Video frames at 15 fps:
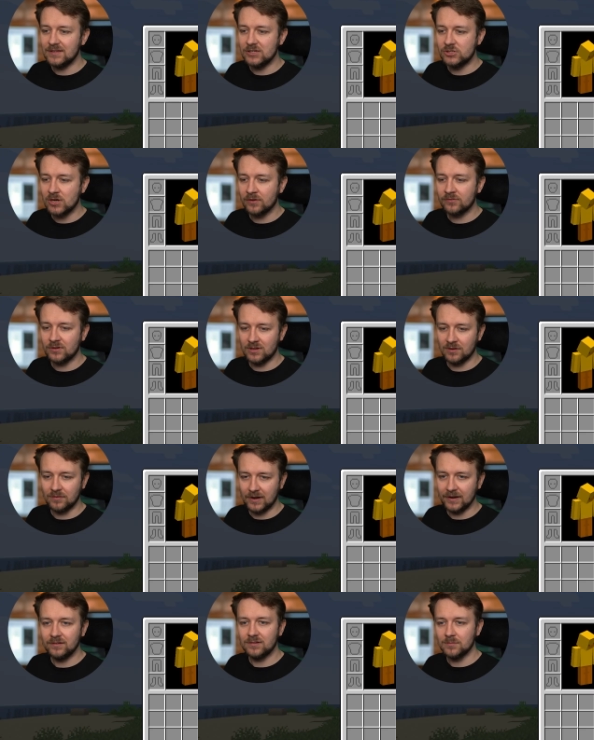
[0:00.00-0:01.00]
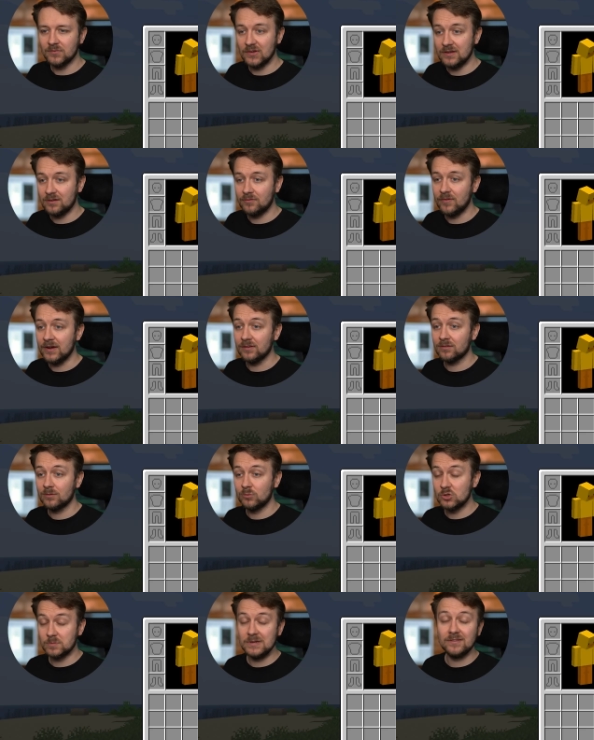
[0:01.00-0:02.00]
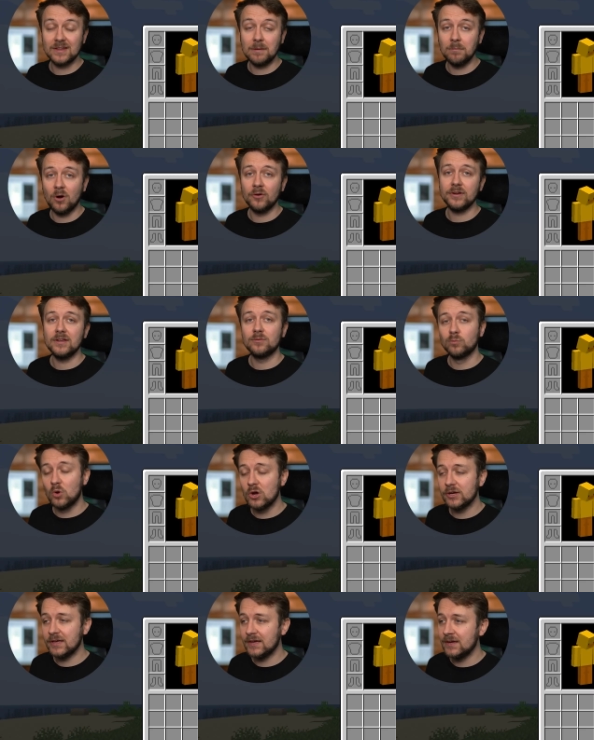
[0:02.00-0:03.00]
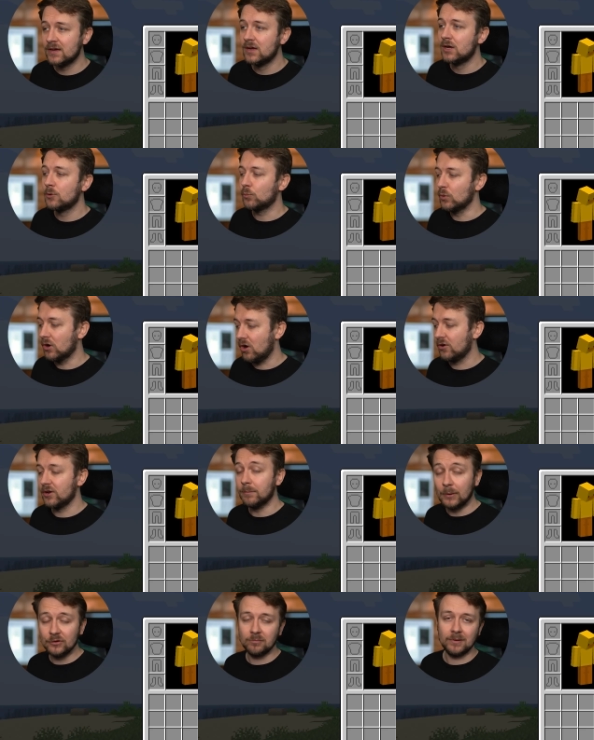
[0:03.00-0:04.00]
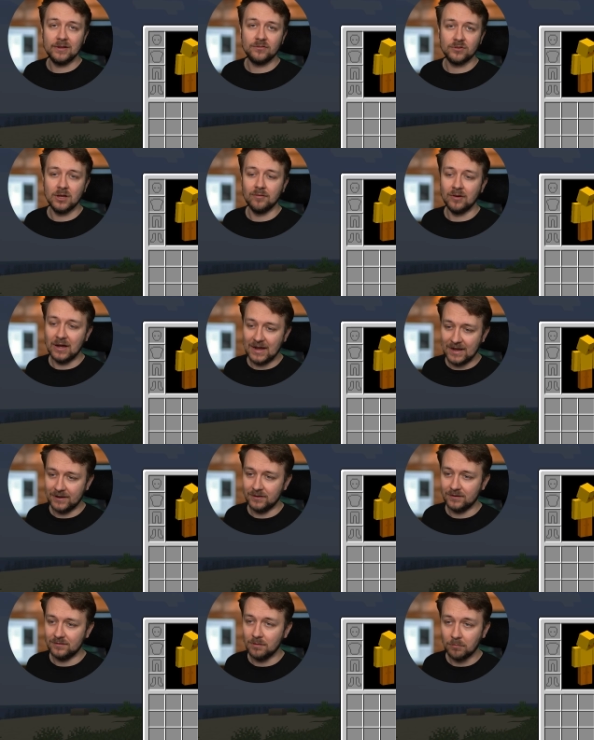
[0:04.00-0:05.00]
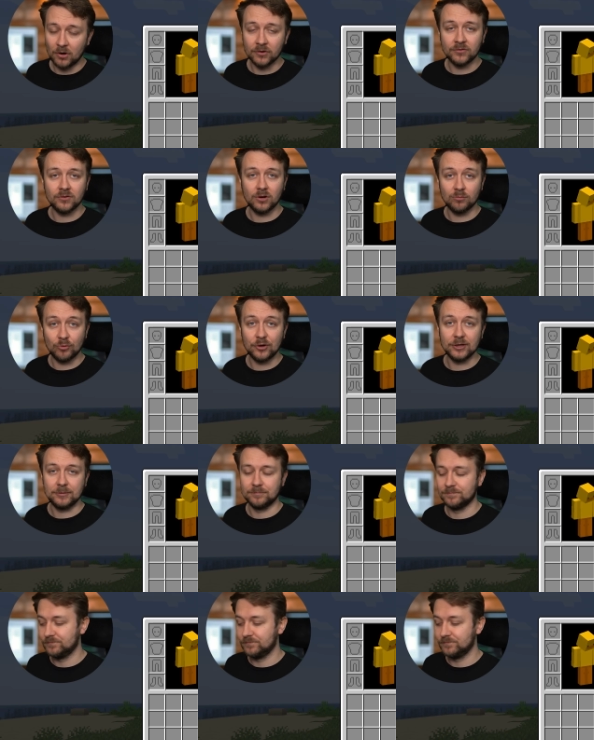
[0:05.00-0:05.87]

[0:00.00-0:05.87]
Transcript: the just enough items interface, which means that mod is working. We're on a multiplayer server and the mods are running.